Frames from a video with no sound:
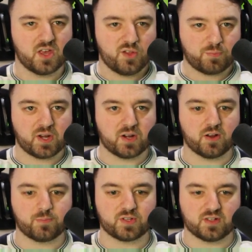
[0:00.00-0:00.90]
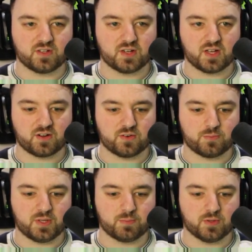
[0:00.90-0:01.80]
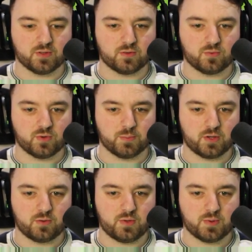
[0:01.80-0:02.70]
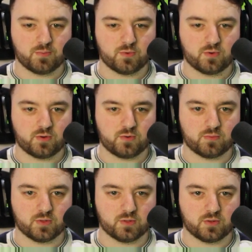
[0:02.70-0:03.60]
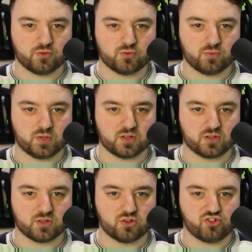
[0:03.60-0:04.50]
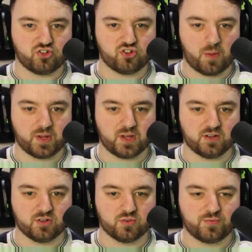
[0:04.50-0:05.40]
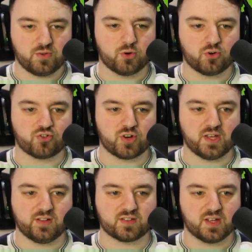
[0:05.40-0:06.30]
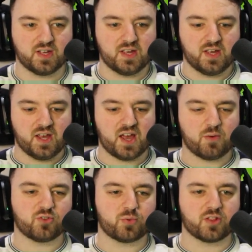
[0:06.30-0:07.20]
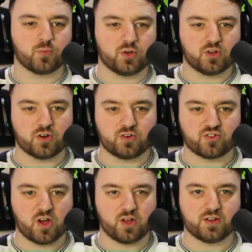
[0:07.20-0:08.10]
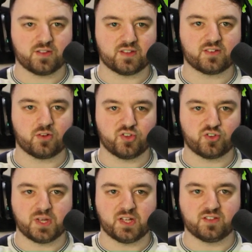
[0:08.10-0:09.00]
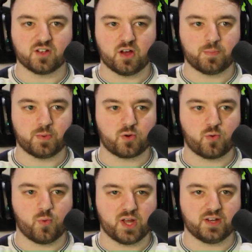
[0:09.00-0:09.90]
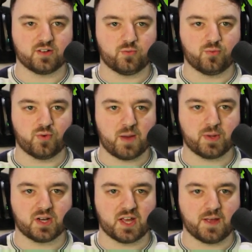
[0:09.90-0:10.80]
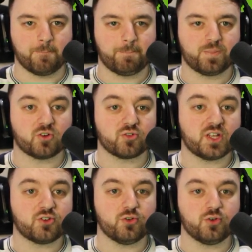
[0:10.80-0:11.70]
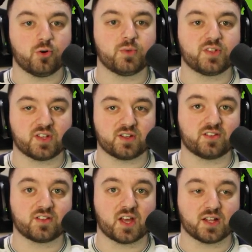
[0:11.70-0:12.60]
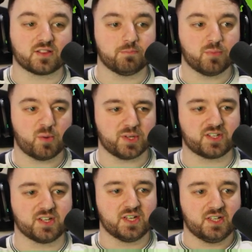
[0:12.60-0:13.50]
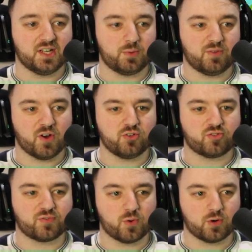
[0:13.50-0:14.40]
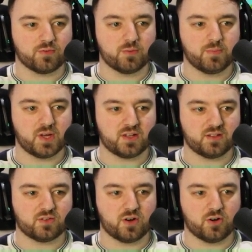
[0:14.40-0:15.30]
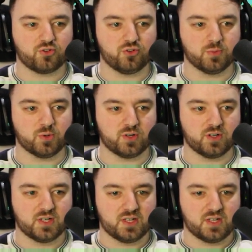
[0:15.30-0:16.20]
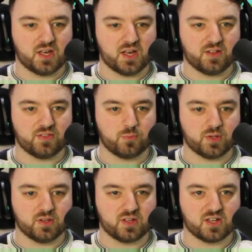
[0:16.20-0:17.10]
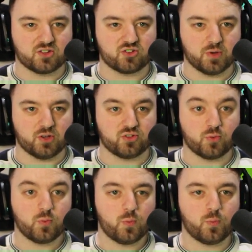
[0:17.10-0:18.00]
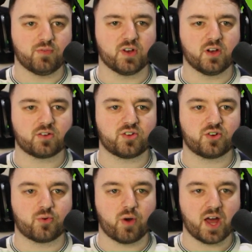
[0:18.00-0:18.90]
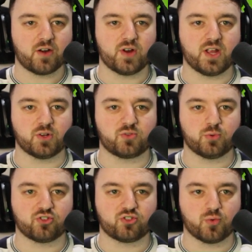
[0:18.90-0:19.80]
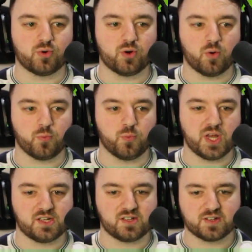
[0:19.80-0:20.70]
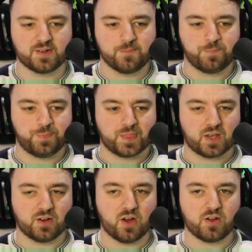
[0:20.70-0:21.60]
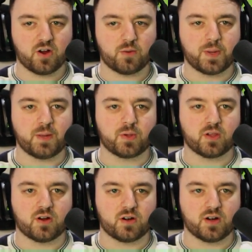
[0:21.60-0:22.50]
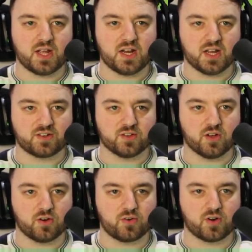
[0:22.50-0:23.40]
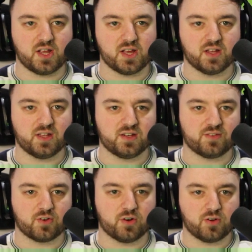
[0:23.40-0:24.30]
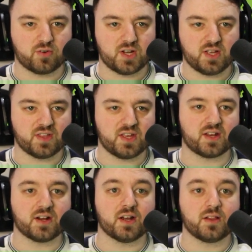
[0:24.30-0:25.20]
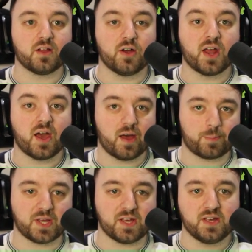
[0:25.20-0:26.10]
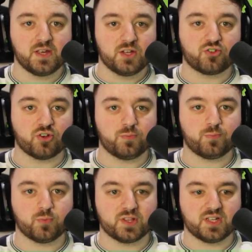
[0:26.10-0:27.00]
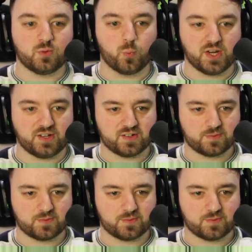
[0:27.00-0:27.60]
Speed it up to let our people run about a wee bit more. We'll also get chopping. A few more trees. Uh, once we get the woodcutter's hut, this all speeds up quite rapidly. There's only two homeless citizens at the moment. Uh, we've housed four of them, and there are two more uh, that will get some housing. Ooh, we've unlocked a granary, which will store wheat. Now, our people are a little hungry, and if they're hungry, they get a little unhappy. So, we'll need wheat.